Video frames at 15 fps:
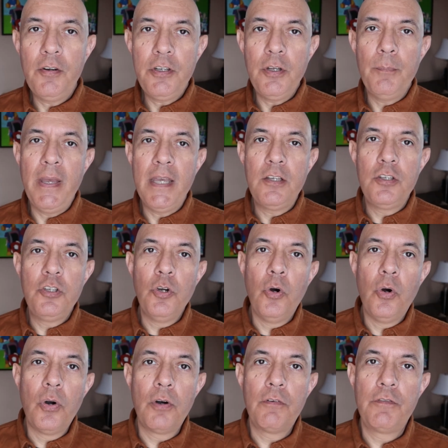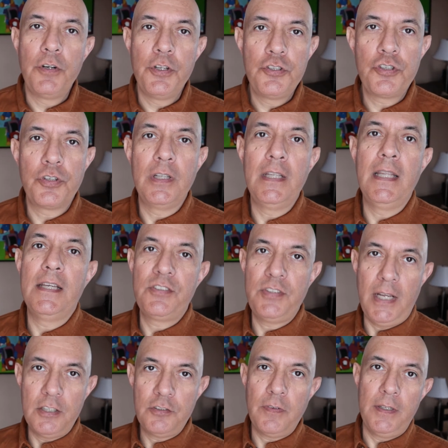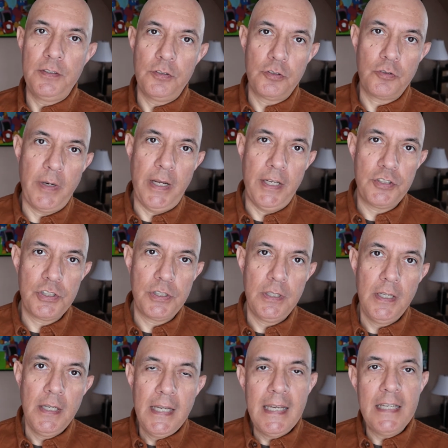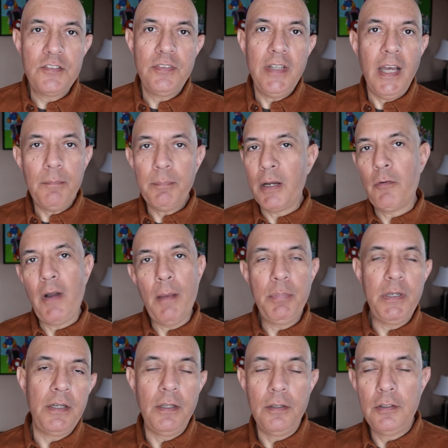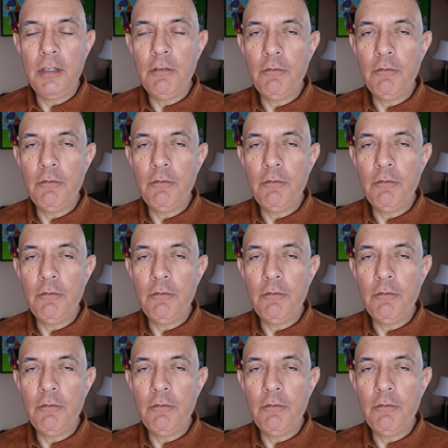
do you make your furniture less satisfying to scratch? It's not by wrapping it in tin